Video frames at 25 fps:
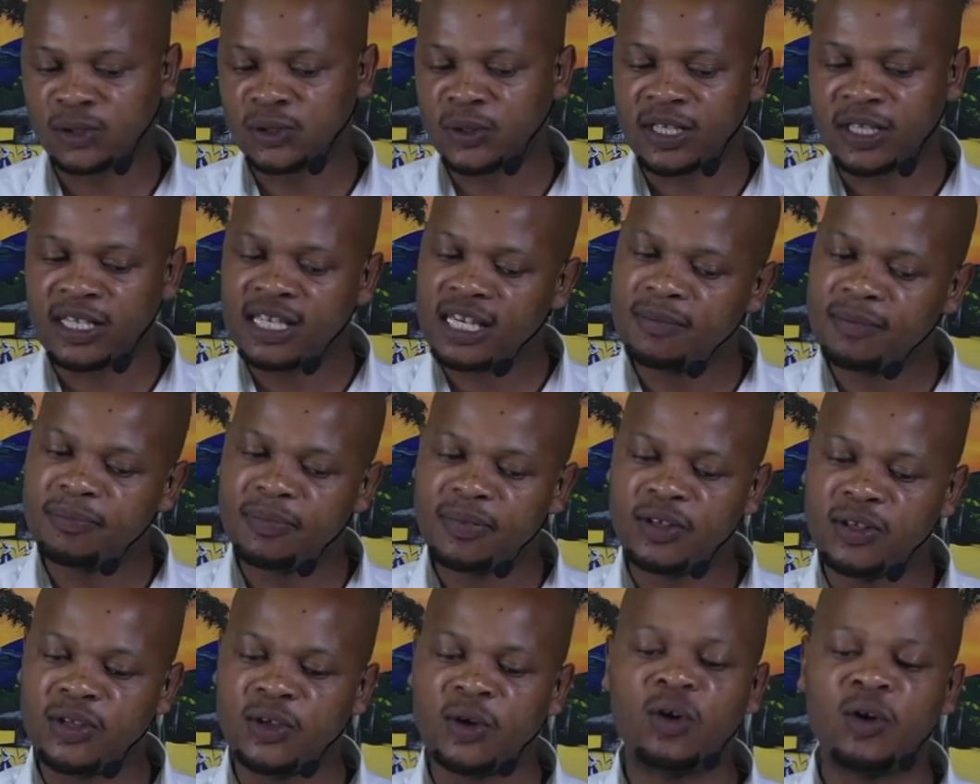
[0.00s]
So to
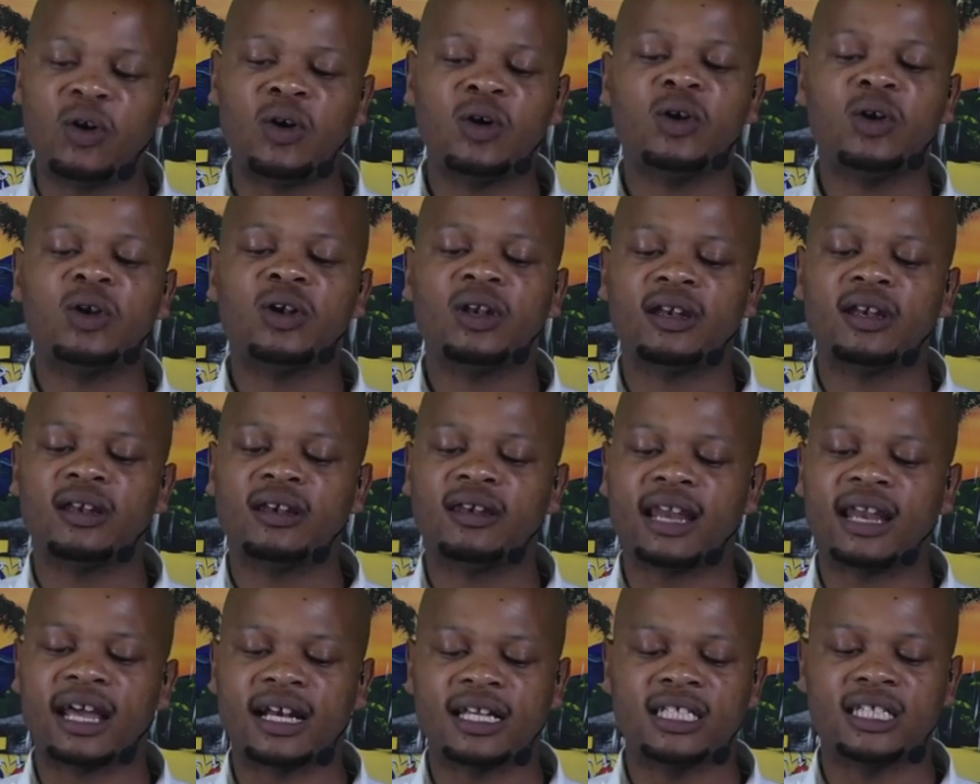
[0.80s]
keep
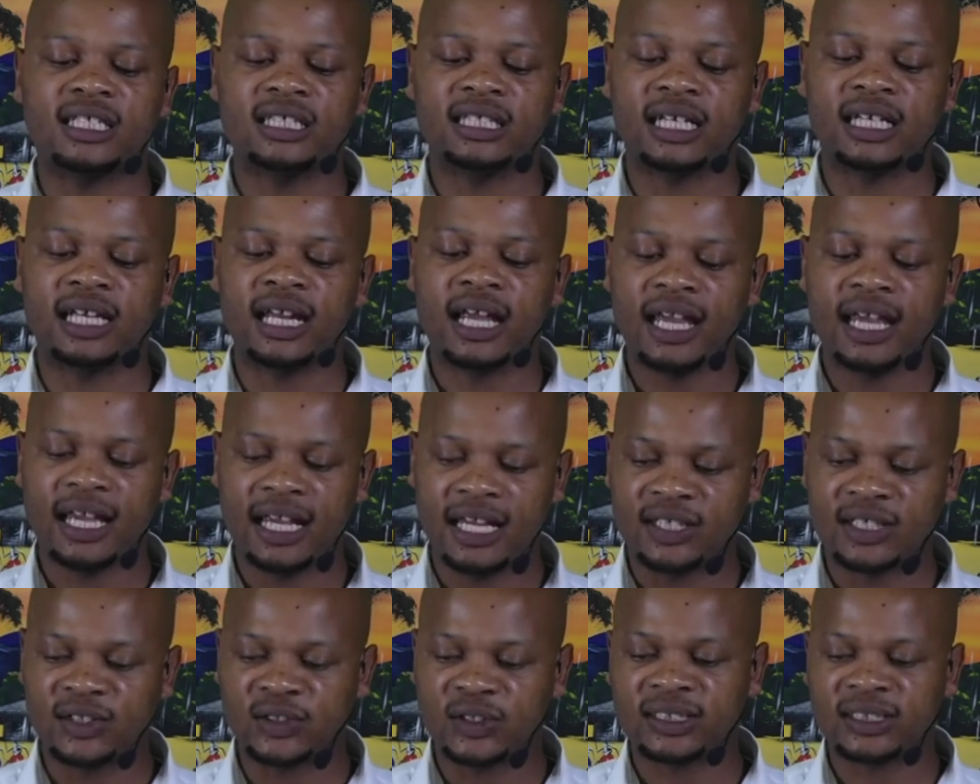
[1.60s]
your
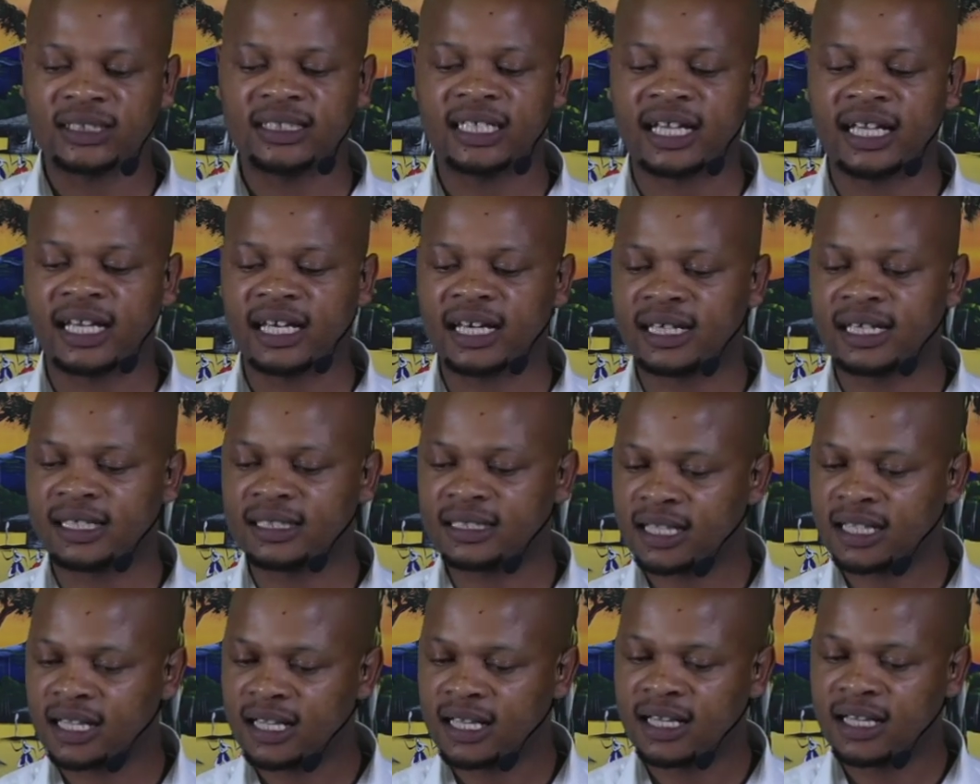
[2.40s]
narration
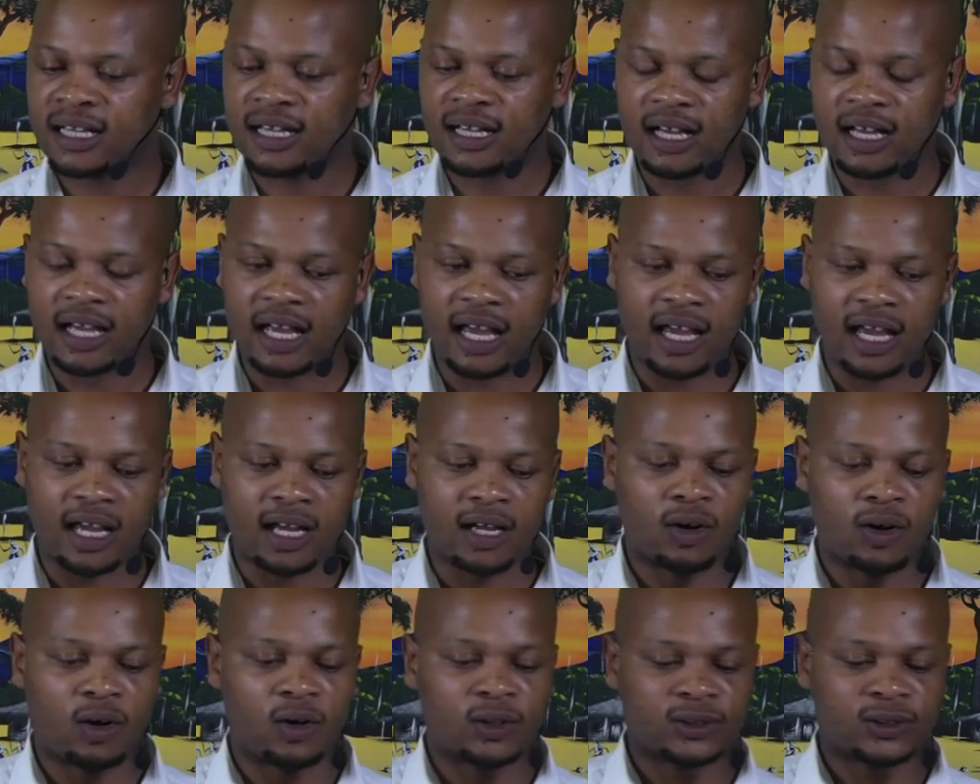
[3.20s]
interesting
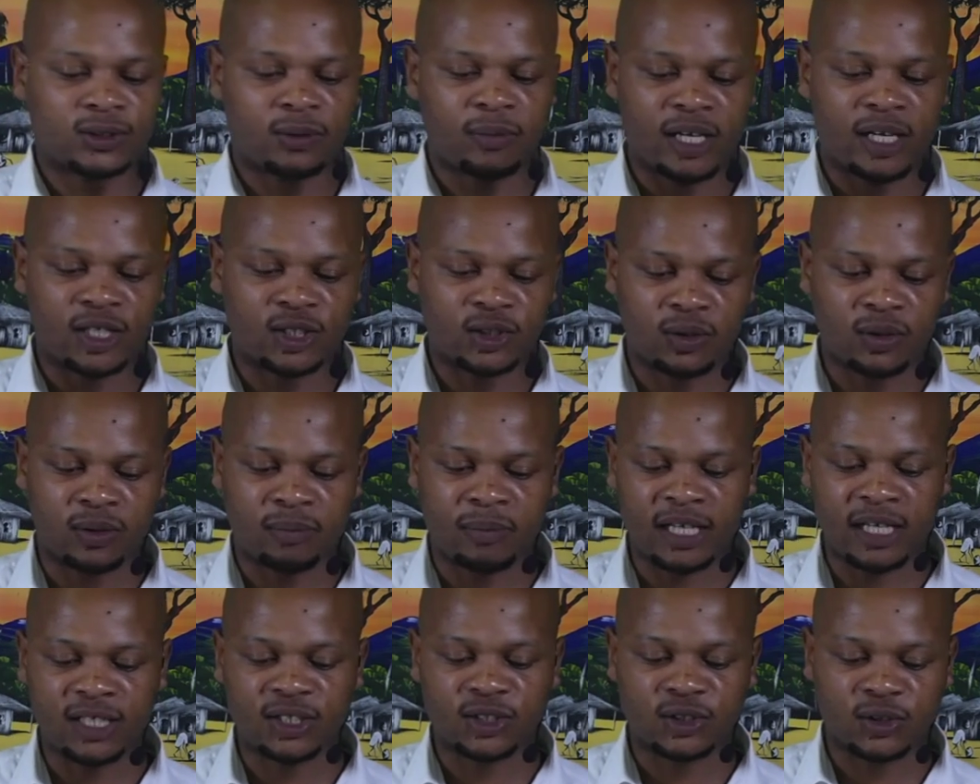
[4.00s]
and also
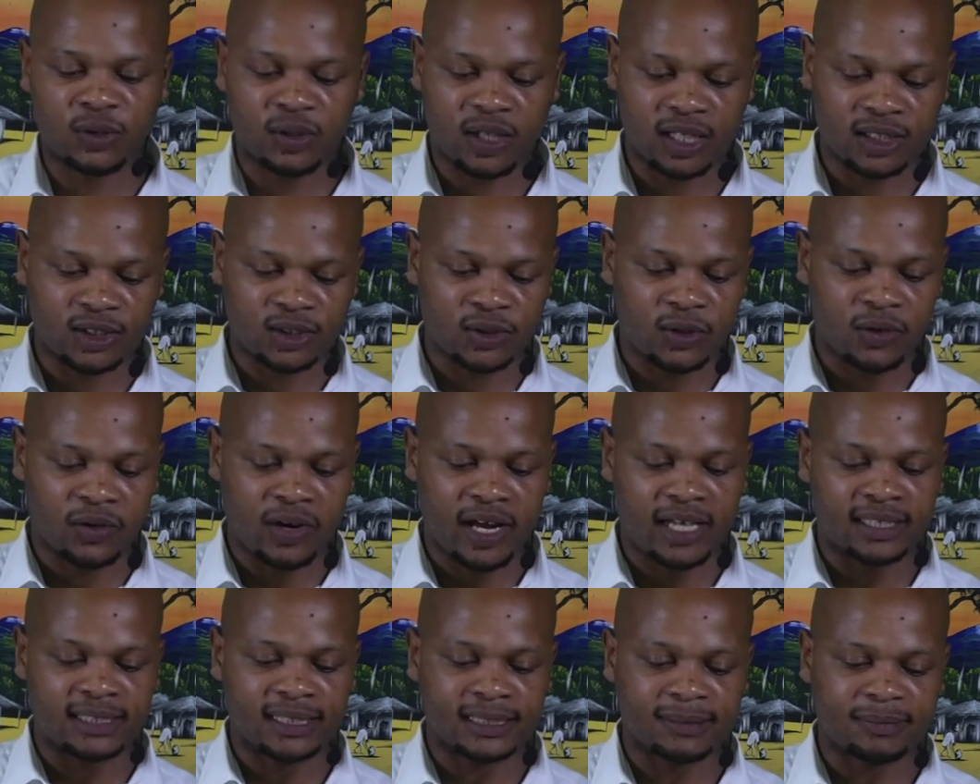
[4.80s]
making sure
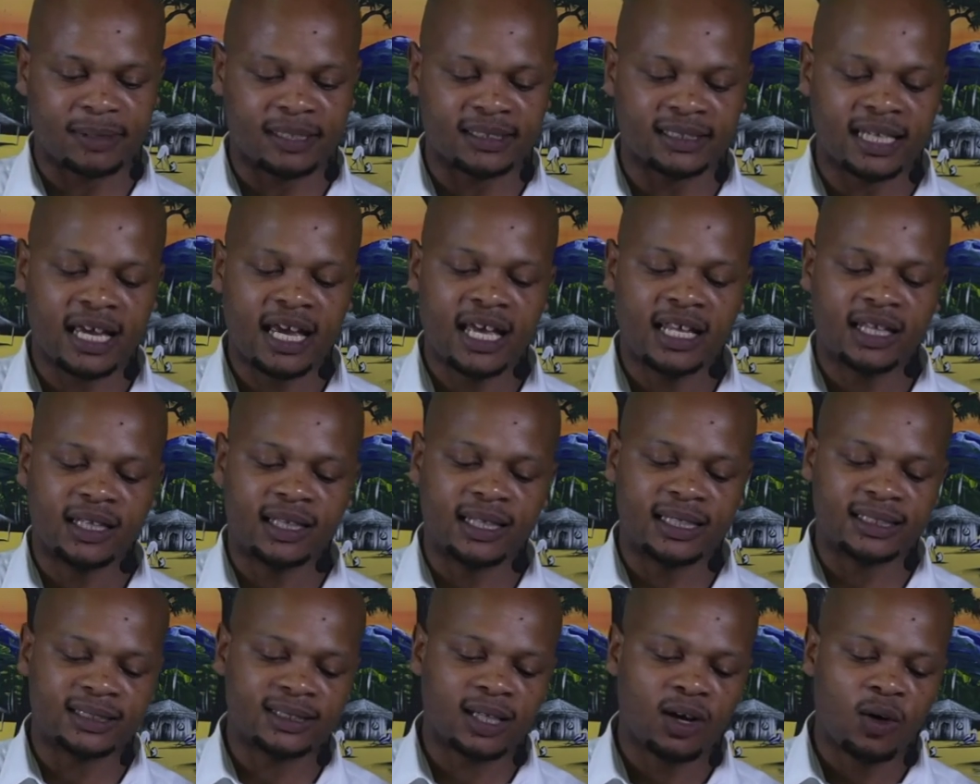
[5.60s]
that you create
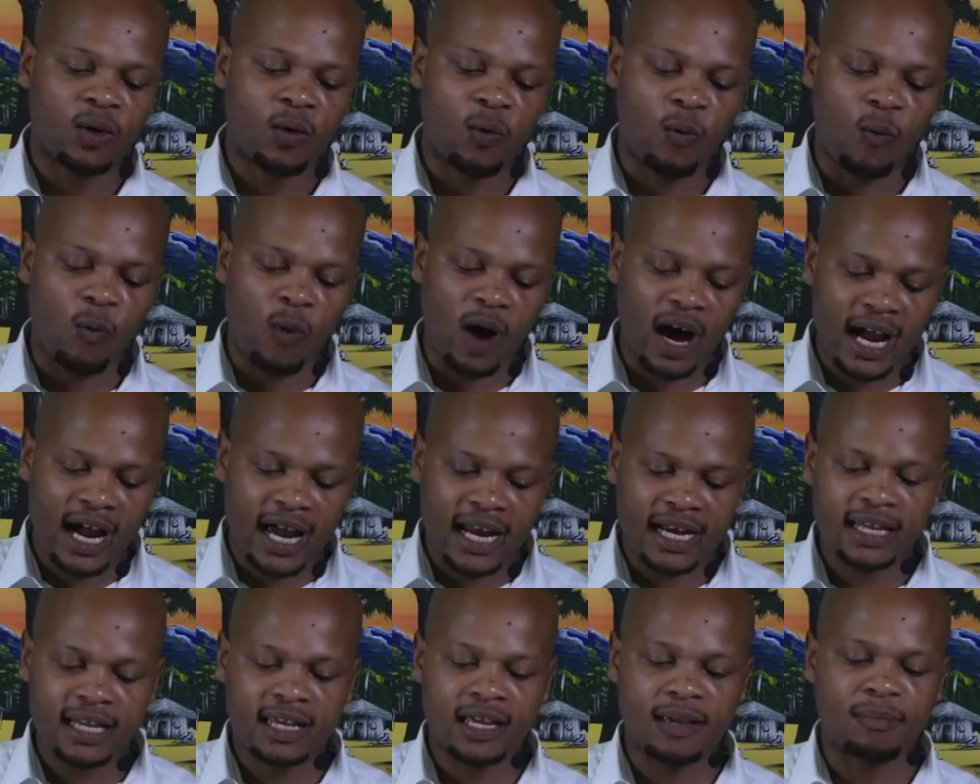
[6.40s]
suspense, there's
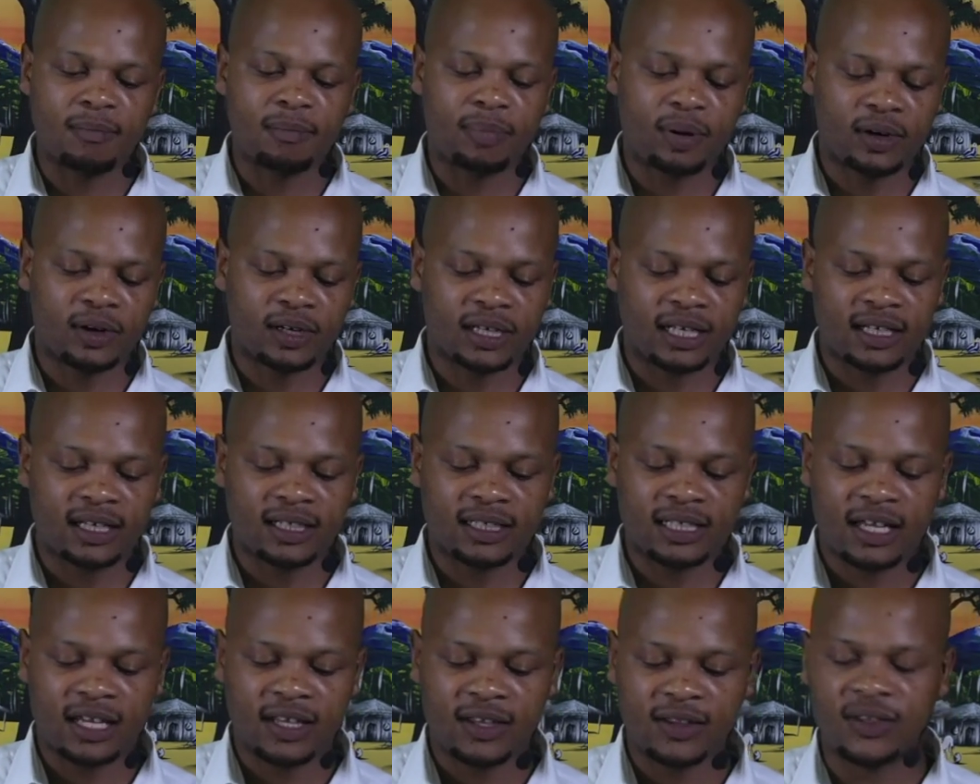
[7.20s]
one
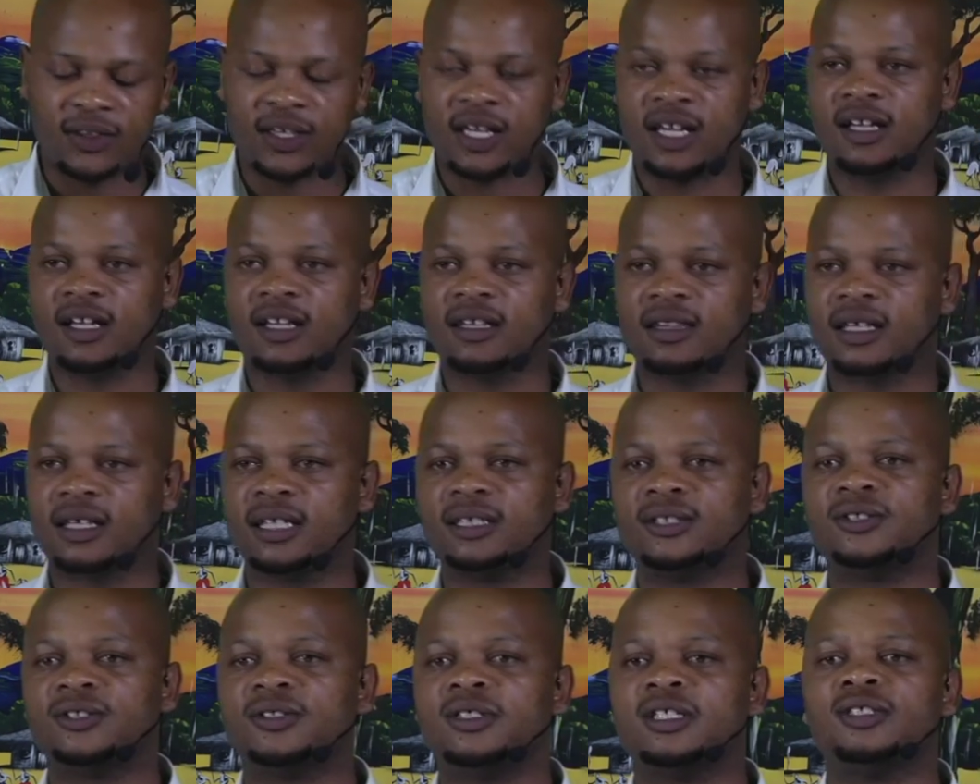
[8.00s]
important
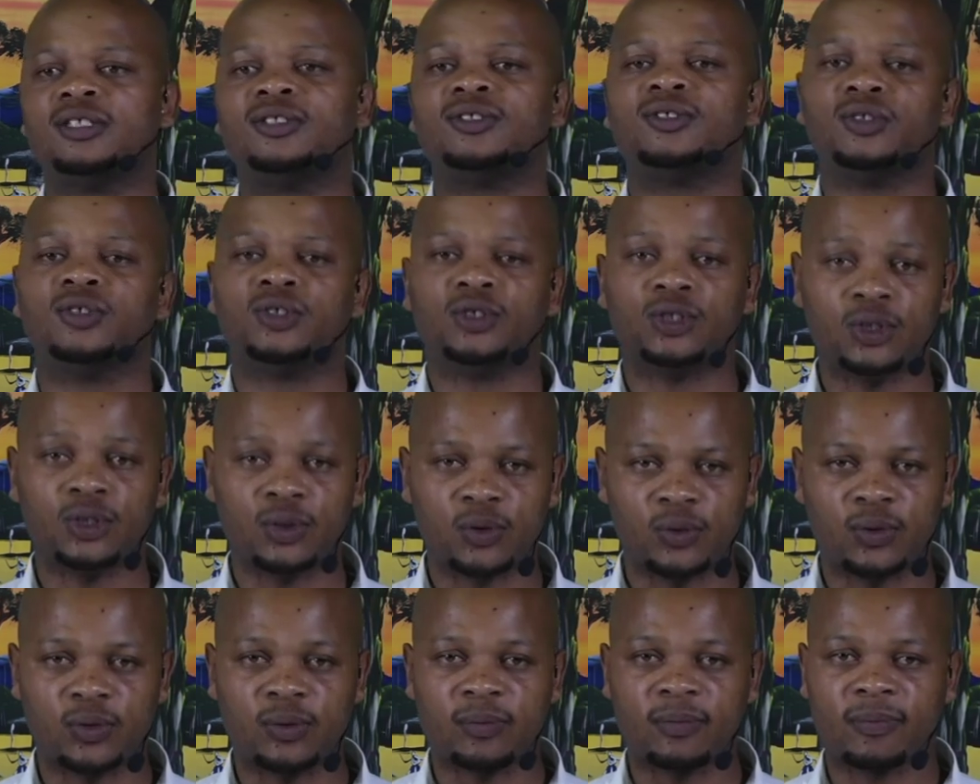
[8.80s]
thing that you need
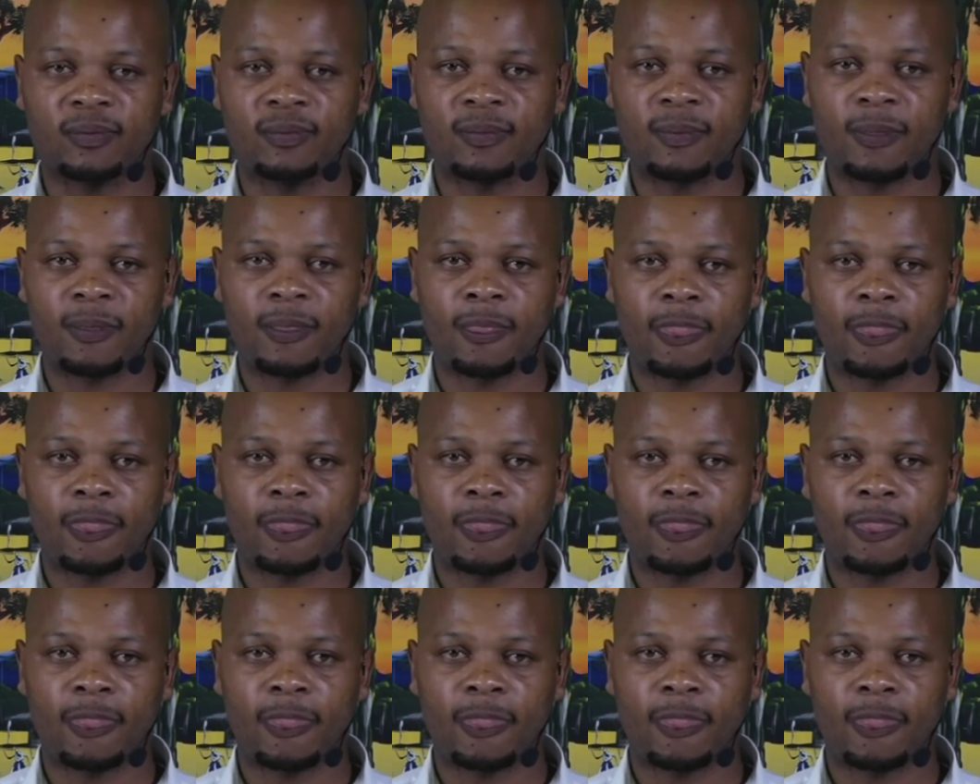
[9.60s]
to do.